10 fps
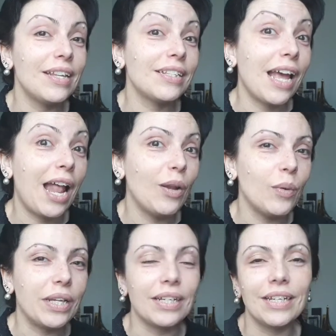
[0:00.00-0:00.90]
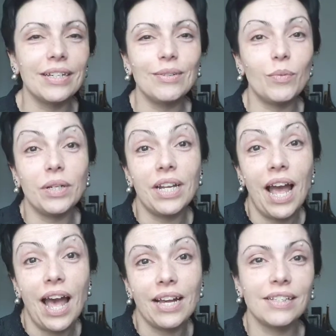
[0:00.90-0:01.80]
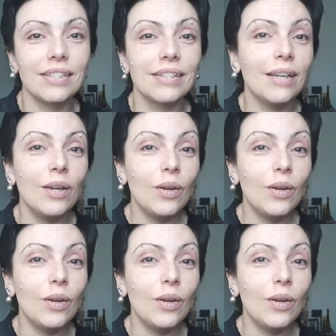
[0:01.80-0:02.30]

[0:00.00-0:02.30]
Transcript: that's Halloween, one hacks,